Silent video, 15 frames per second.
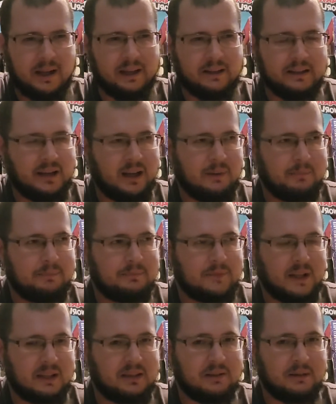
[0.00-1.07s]
And, I
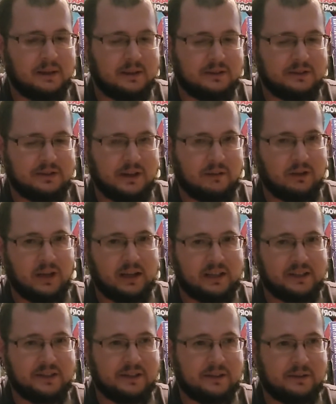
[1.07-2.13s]
don't know, I just never got an
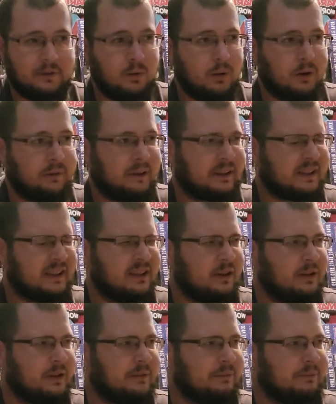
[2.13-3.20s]
N64. In fact, I didn't
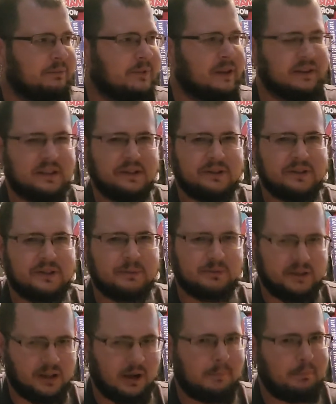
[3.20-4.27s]
own a Nintendo system
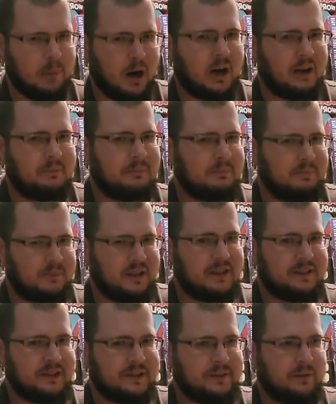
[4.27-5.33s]
until I bought the
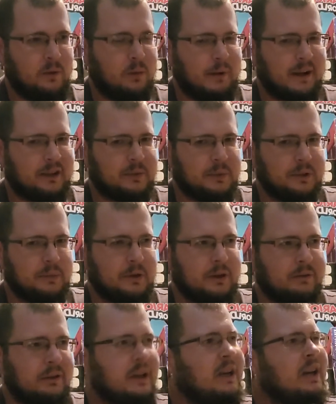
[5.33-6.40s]
N64 back in
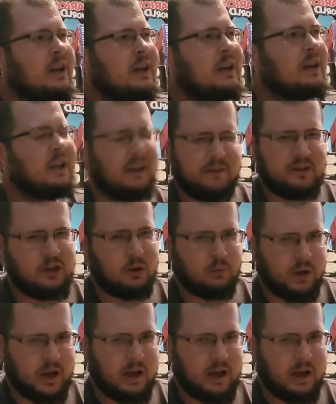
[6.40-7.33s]
2012. If you don't